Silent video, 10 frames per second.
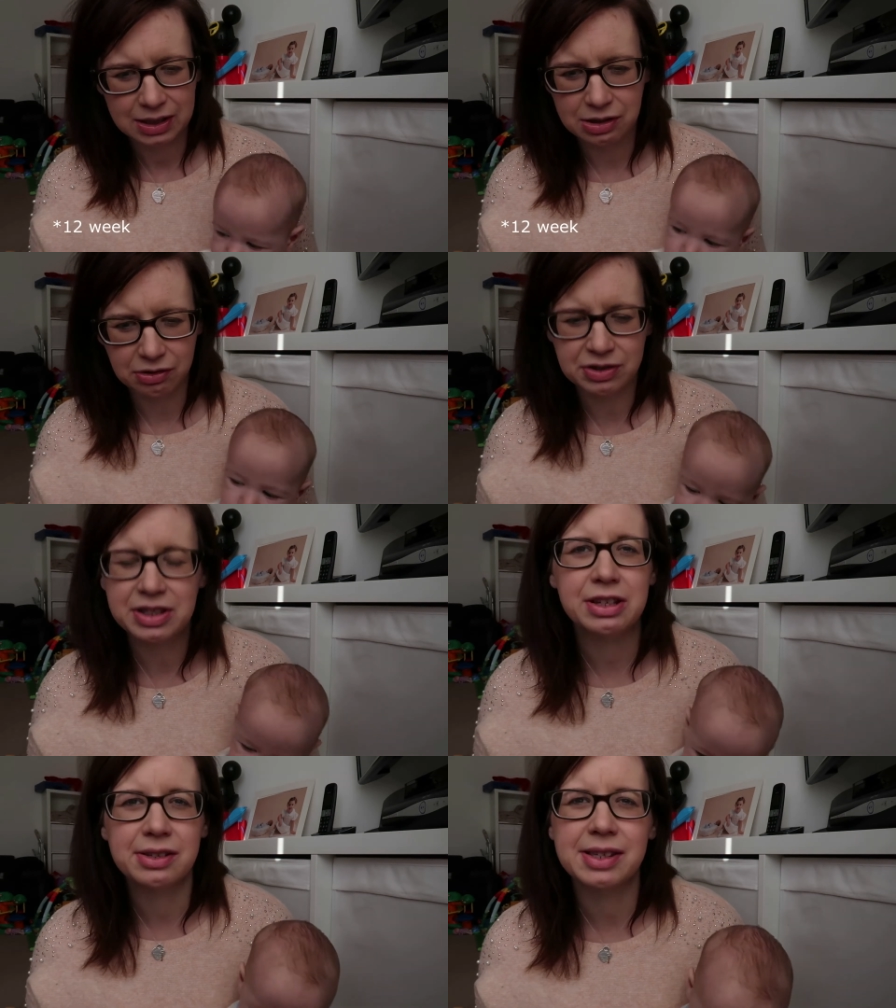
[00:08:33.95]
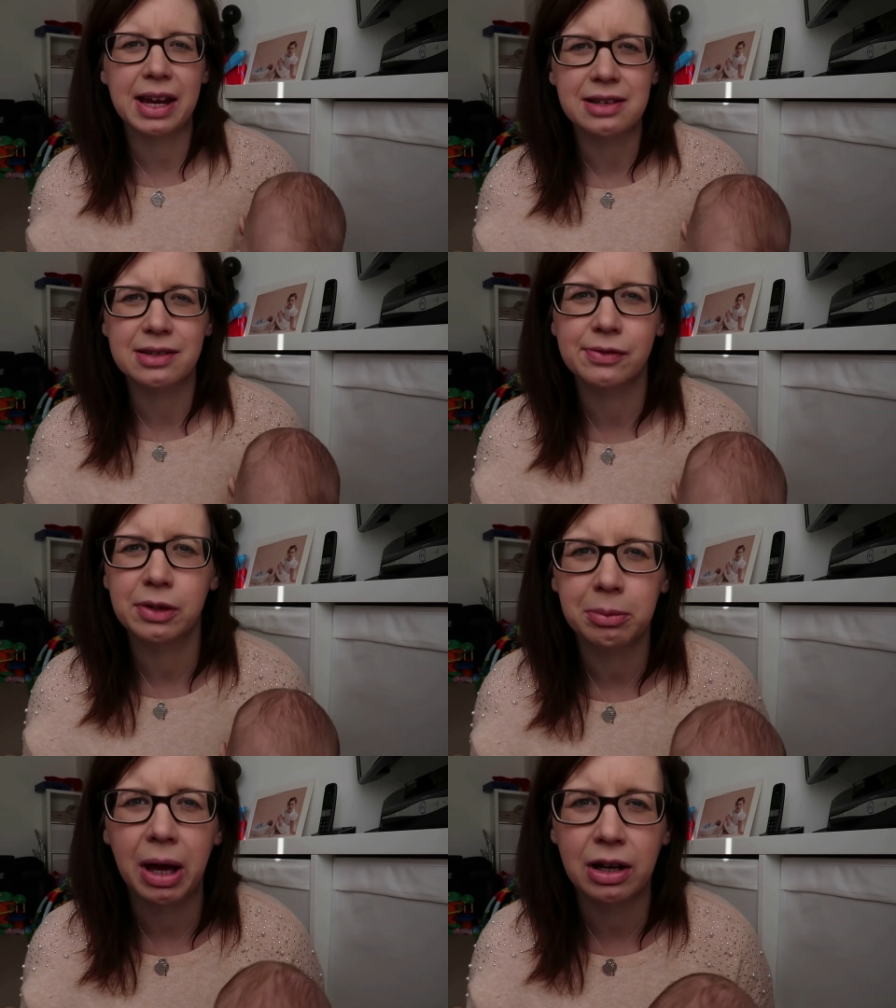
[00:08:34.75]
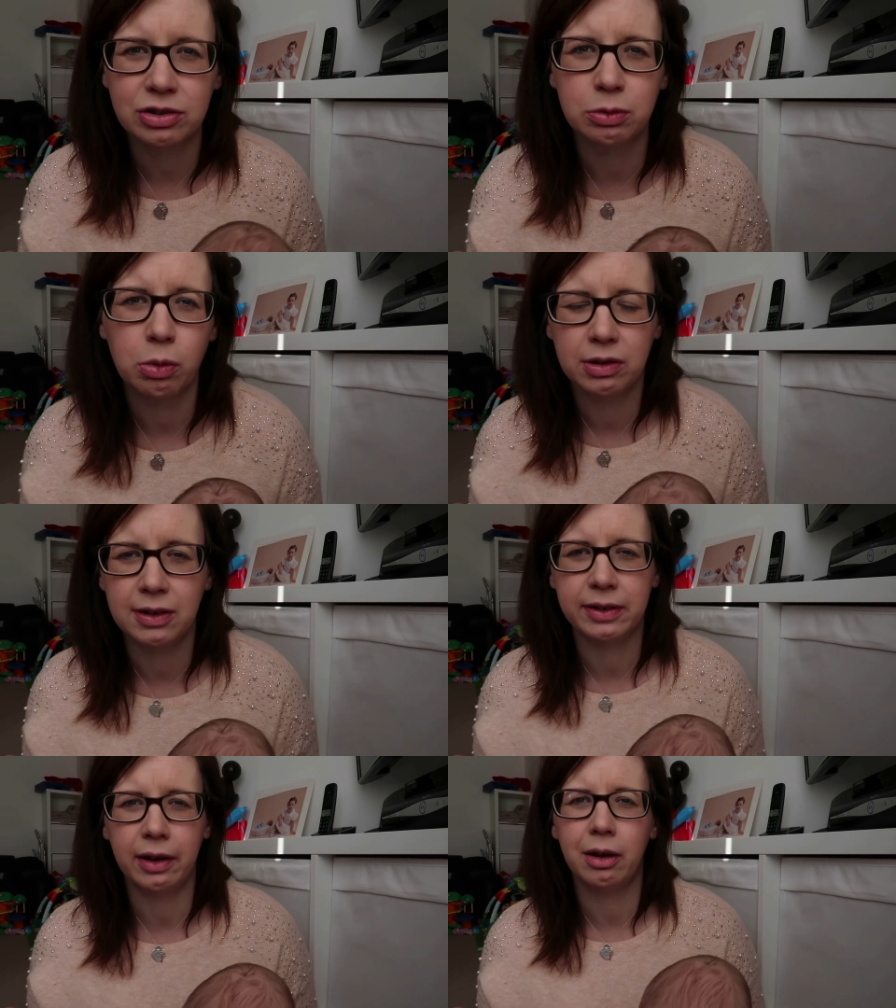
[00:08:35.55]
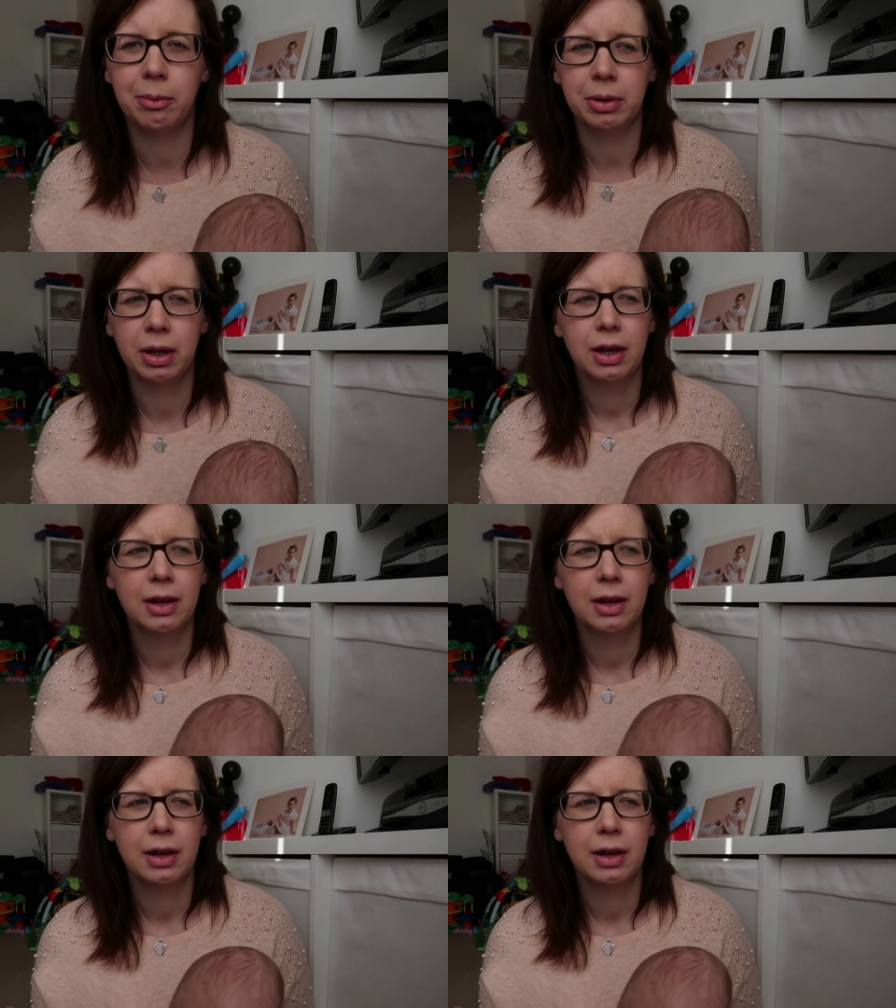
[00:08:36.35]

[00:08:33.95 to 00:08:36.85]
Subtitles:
you're seeing signs of him actually wanting to sit up.